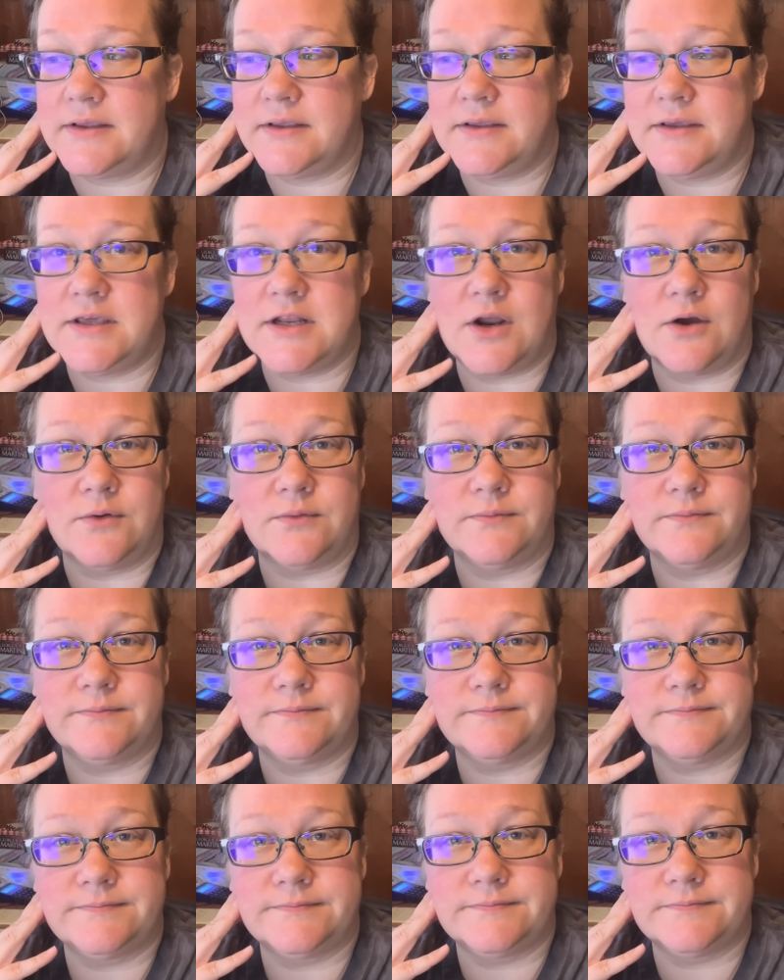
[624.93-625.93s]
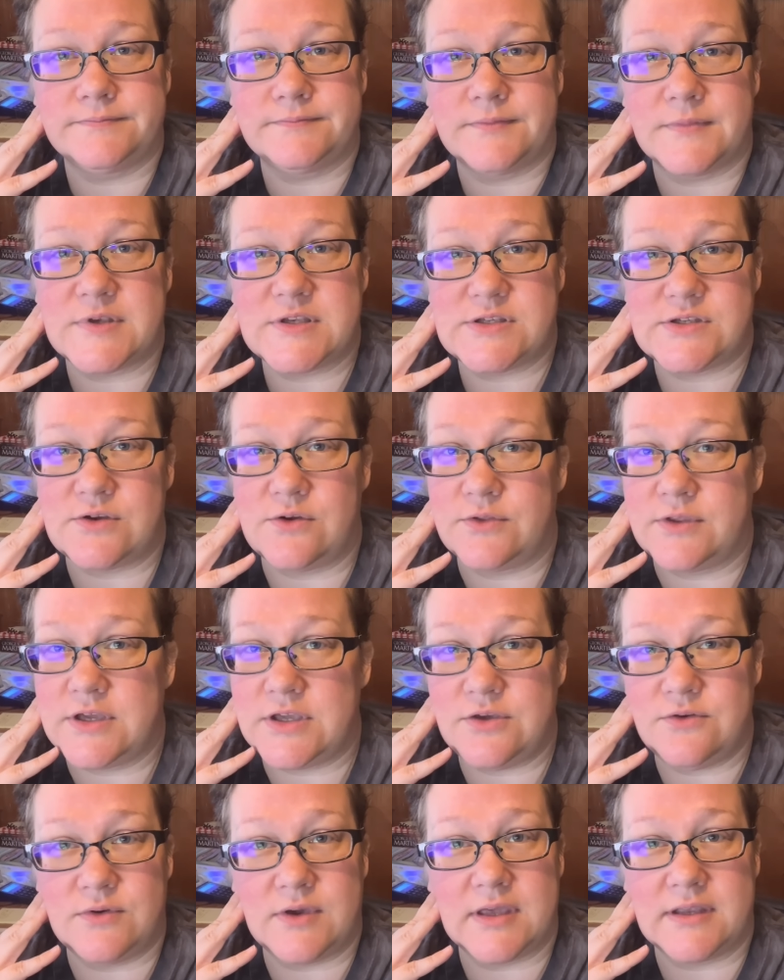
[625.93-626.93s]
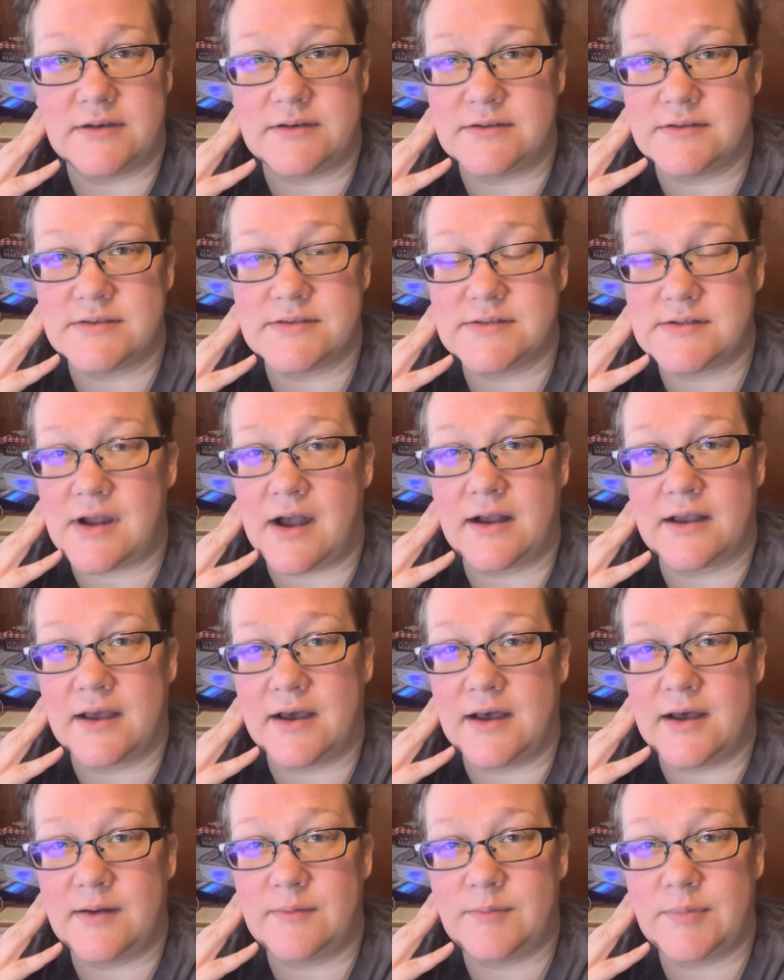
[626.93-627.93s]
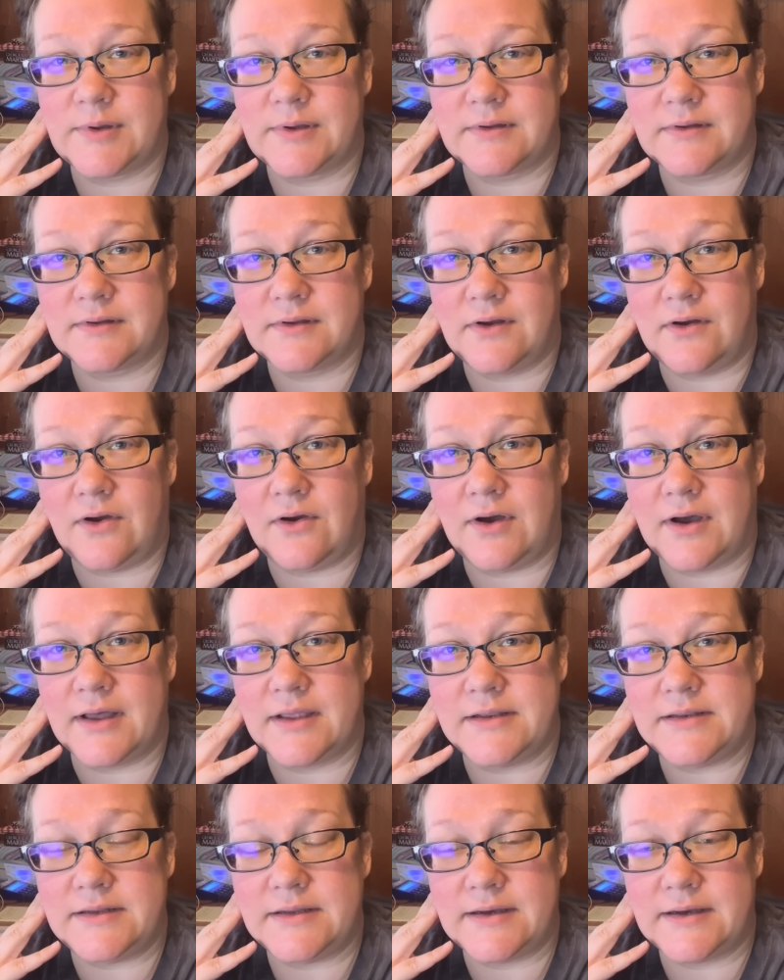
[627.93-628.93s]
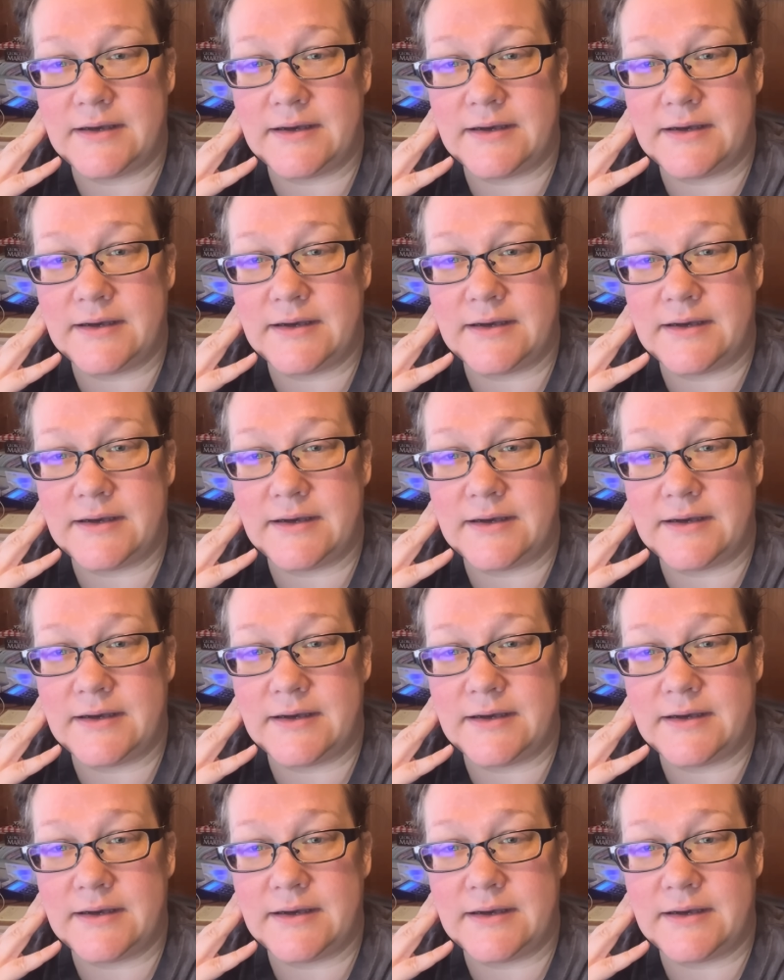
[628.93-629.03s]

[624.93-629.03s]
you know, so that you can stock up on,